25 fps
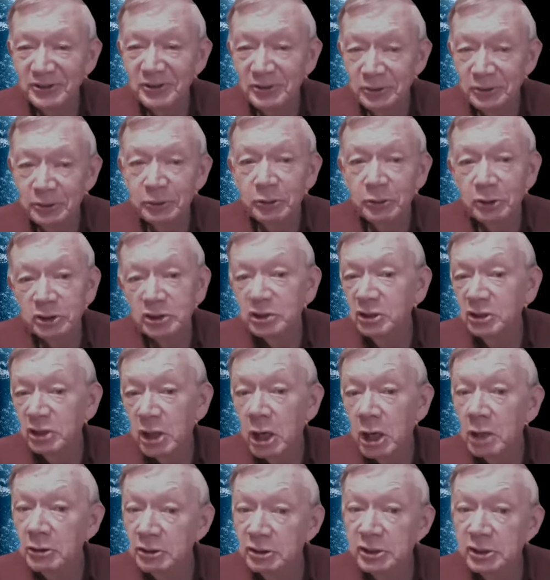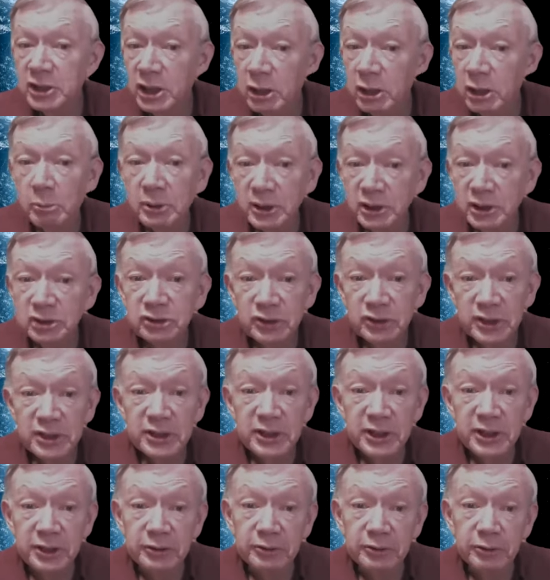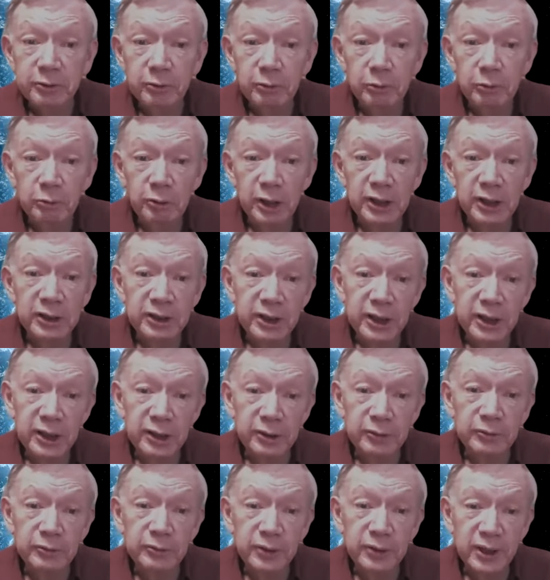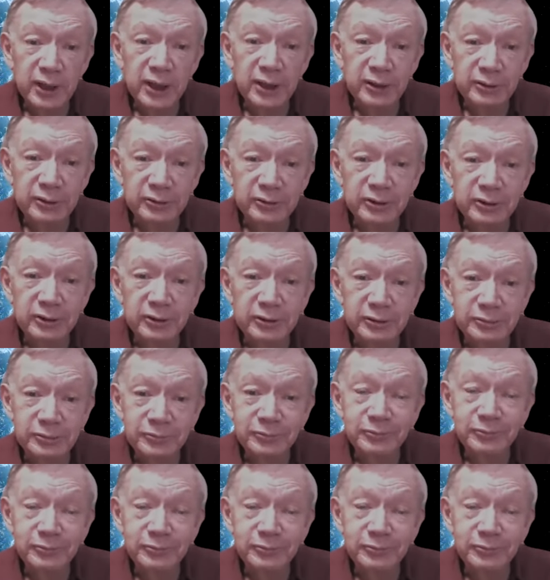it's hard to tell what he's thinking right now. And